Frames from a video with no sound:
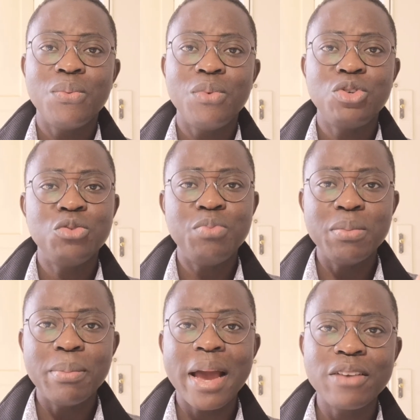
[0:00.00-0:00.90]
We should be
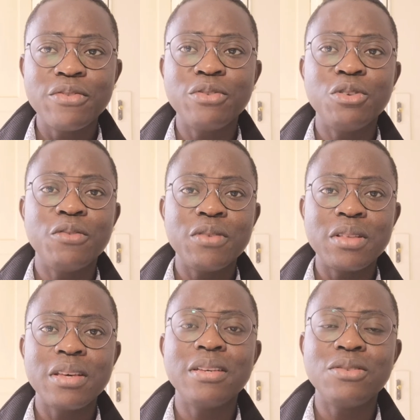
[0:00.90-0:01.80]
mindful of the
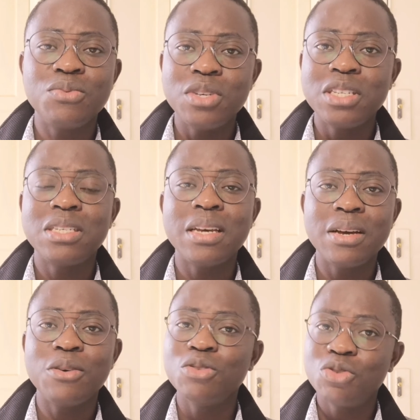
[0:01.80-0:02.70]
things we
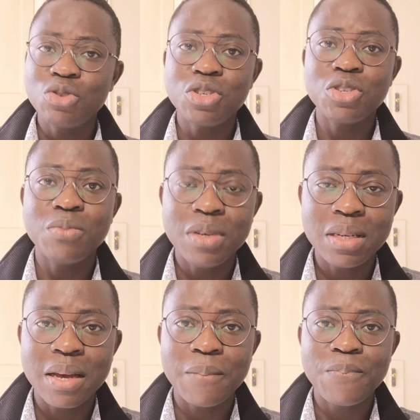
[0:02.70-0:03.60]
share on social
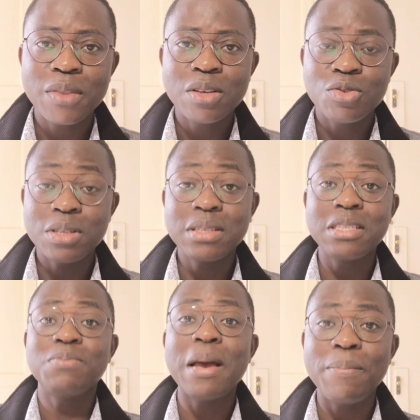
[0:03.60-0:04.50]
media. So this
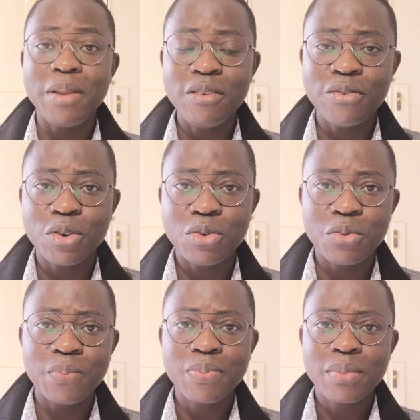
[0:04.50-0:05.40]
is my plea for you,
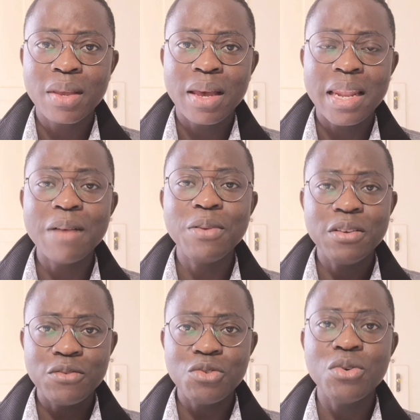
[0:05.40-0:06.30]
and I
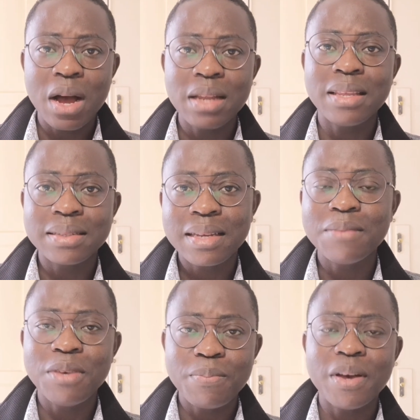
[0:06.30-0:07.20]
believe you
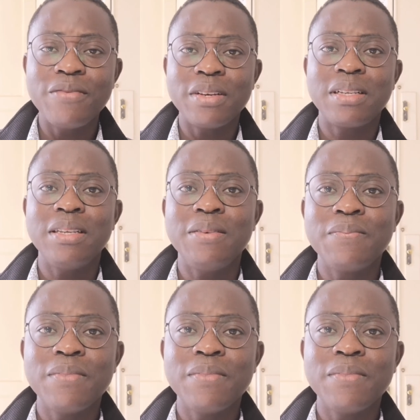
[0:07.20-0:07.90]
understand me perfectly.